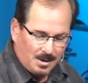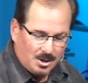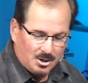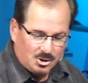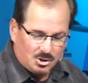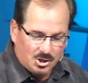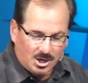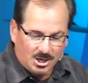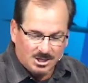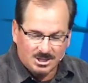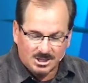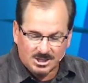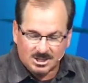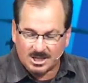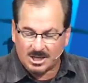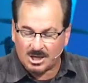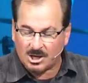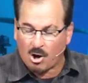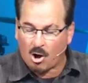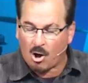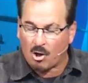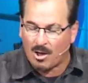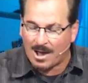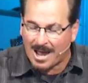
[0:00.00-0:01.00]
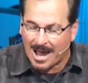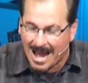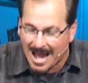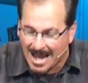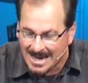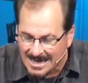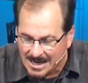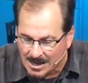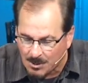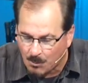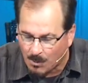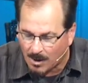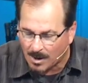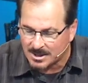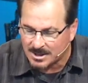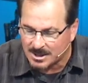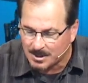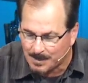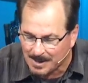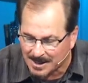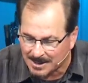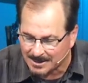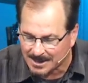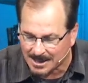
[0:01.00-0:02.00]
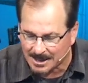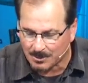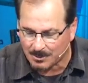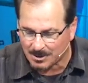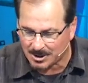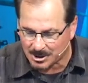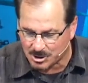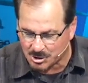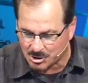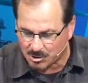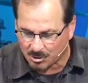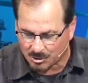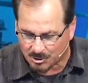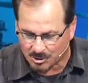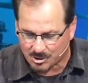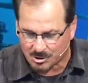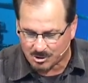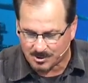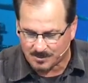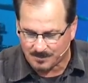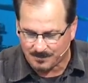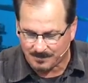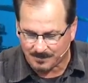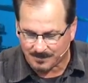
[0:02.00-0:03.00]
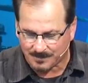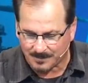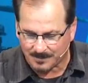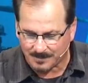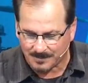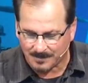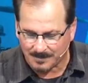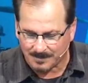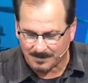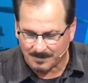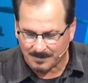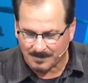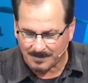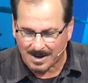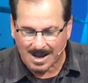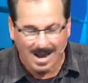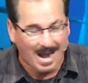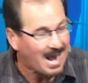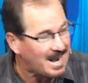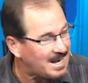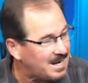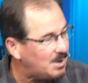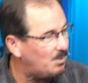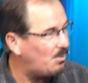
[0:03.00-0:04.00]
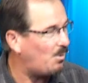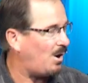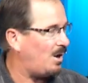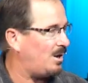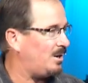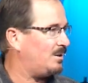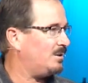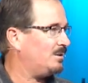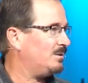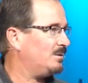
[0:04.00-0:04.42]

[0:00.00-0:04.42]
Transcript: Jesus can call anyone to be a leader in his church anyone.